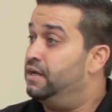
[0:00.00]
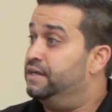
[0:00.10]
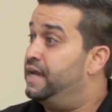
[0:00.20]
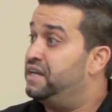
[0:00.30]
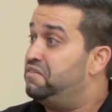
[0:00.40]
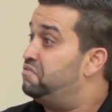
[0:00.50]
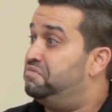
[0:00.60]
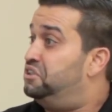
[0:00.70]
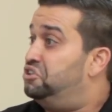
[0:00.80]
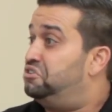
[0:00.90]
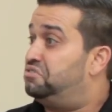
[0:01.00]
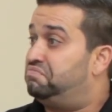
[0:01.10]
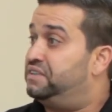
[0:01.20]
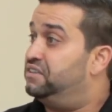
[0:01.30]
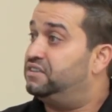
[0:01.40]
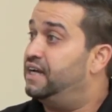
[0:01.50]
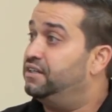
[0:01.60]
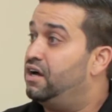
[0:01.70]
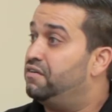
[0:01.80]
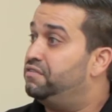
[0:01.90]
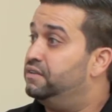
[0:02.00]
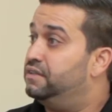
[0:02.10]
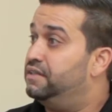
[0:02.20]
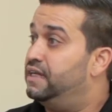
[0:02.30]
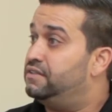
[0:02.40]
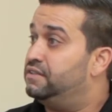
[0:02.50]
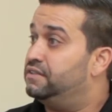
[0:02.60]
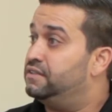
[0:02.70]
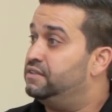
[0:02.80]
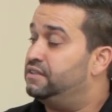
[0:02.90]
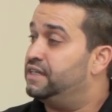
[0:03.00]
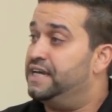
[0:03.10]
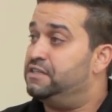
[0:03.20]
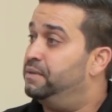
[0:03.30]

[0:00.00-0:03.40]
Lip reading: negative, it just gets signed off, and that is the case.